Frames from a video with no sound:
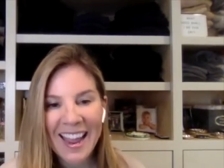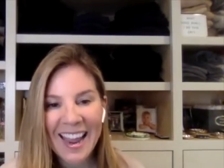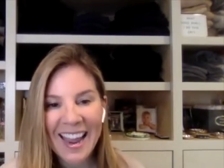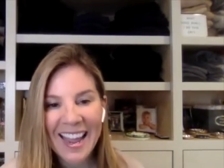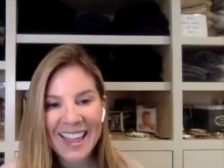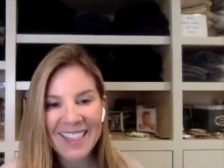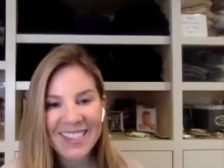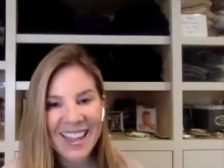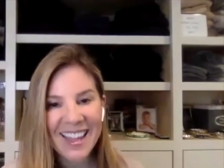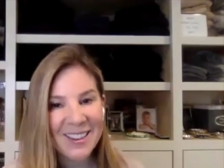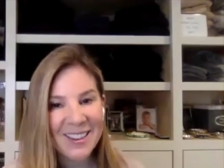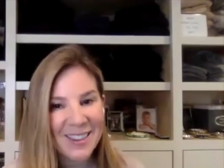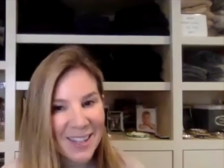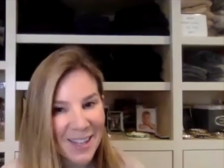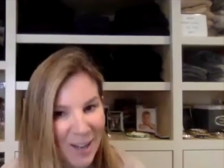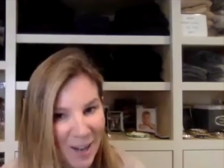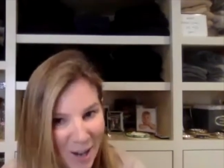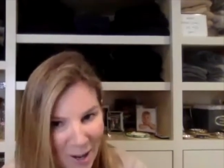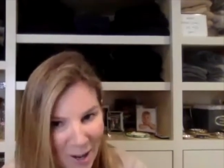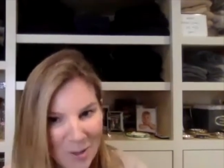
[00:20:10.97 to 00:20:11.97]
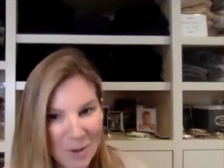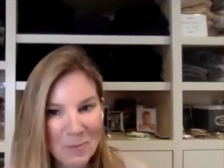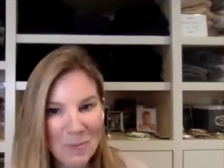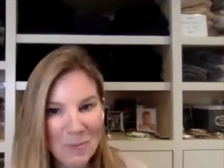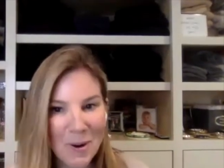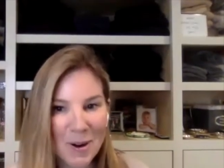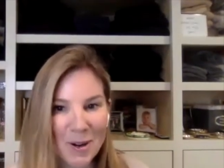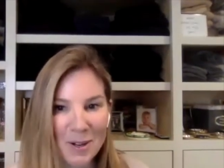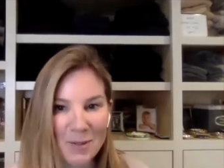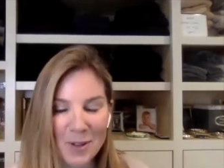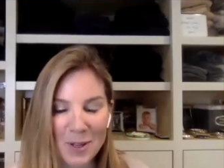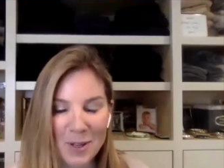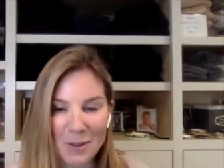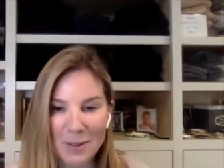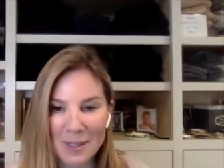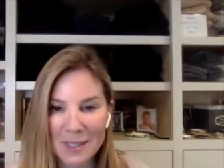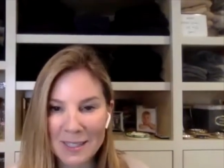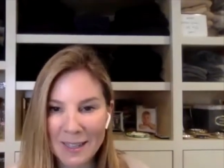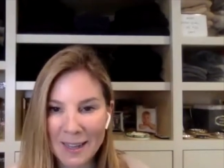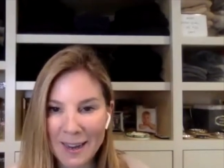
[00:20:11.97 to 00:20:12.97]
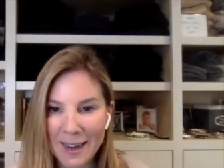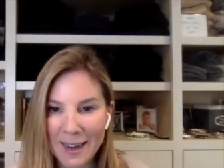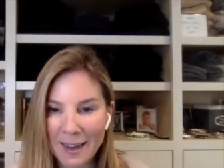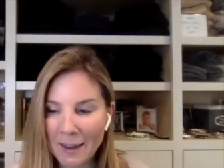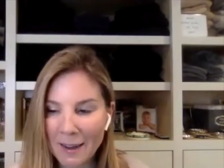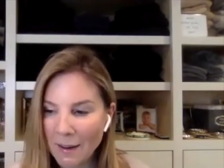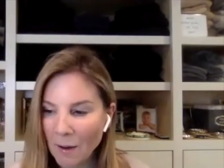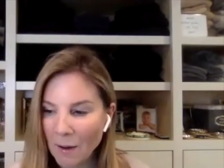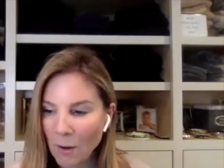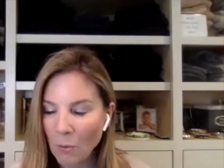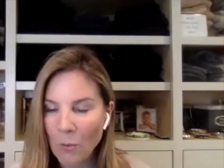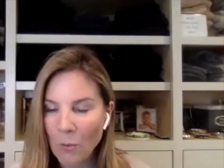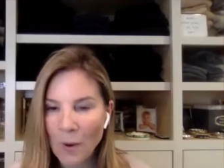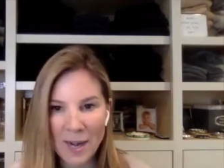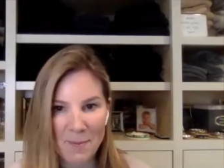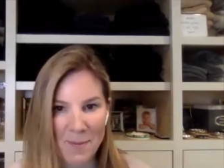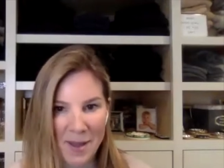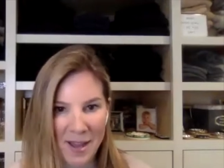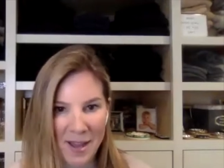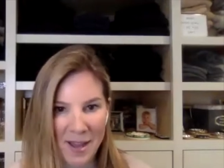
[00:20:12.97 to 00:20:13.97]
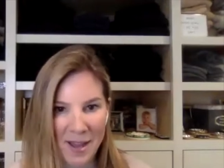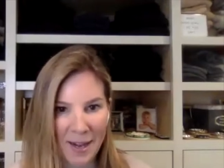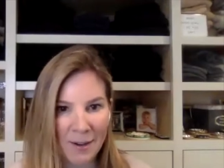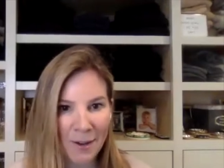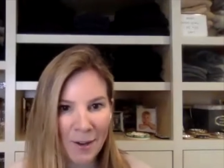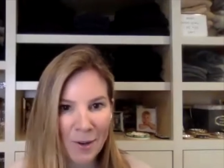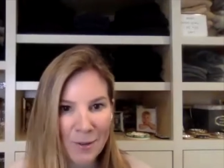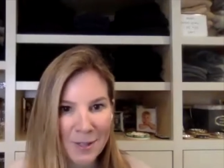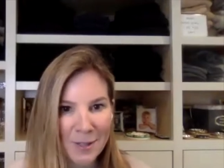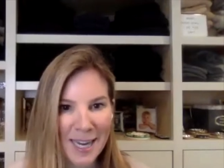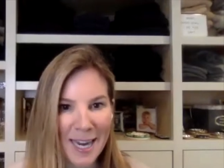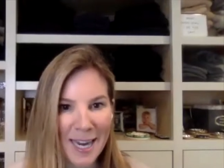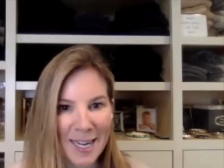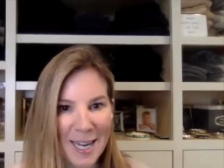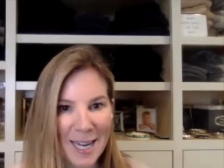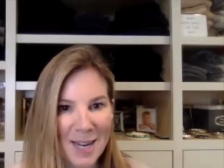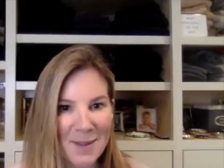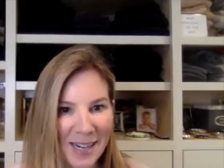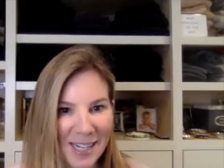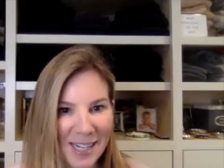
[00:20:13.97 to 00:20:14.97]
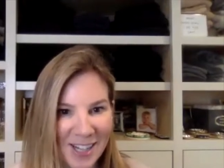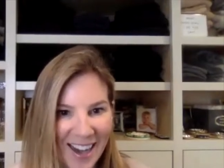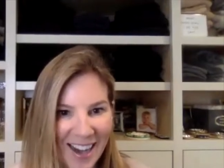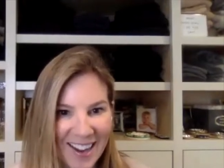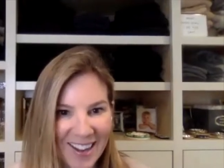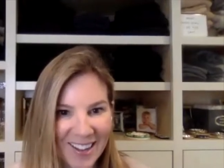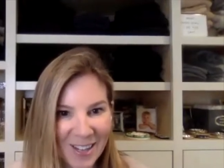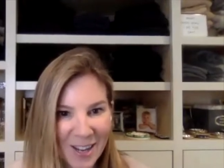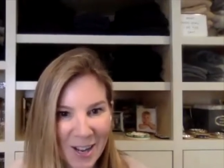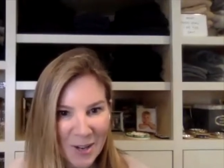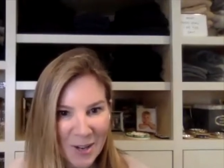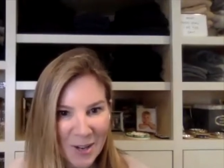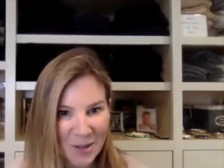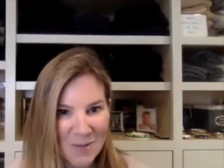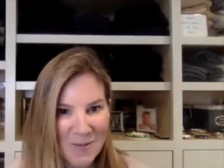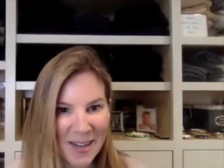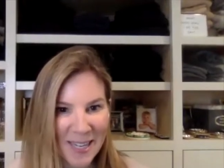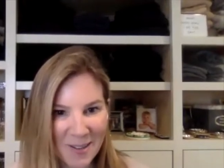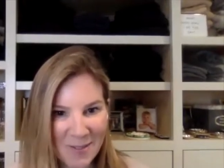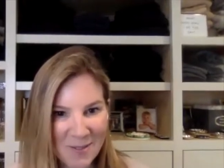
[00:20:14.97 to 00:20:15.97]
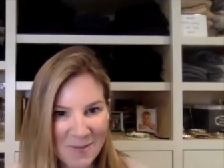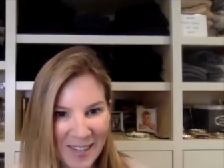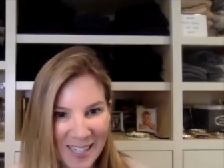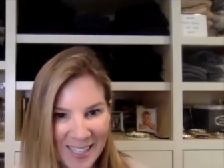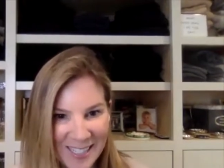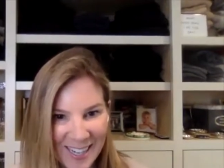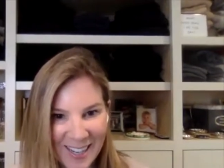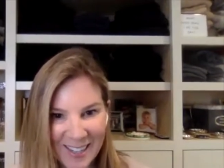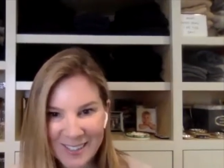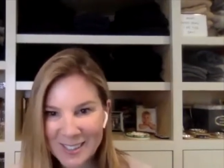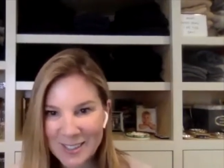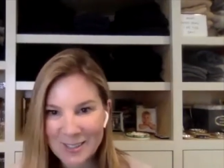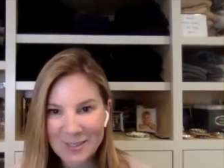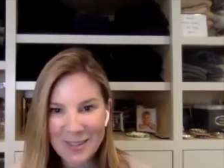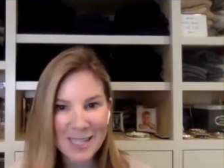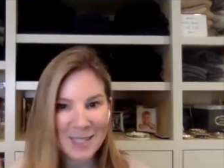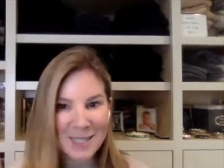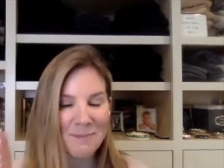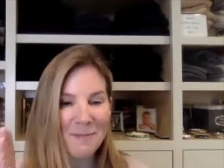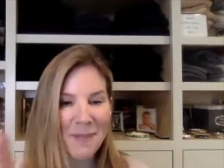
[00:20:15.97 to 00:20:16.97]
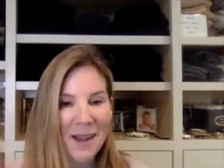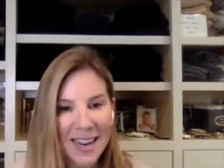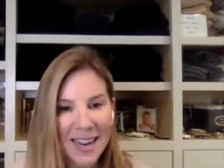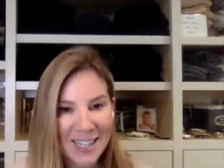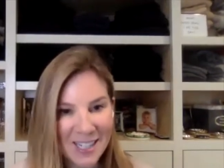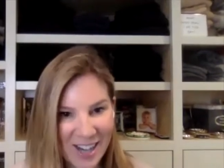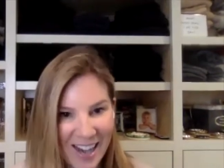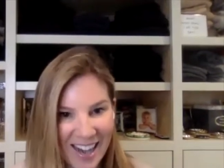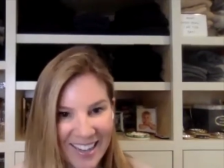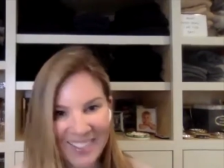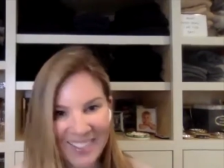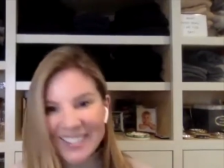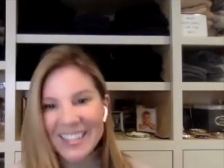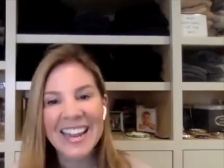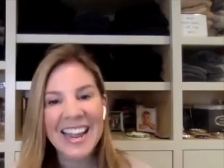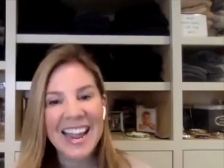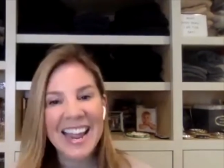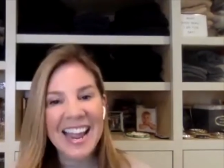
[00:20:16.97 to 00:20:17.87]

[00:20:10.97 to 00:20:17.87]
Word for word: And then the other part of you is like, wait a minute, who's taking my child? Who am I giving my child to? That's my child.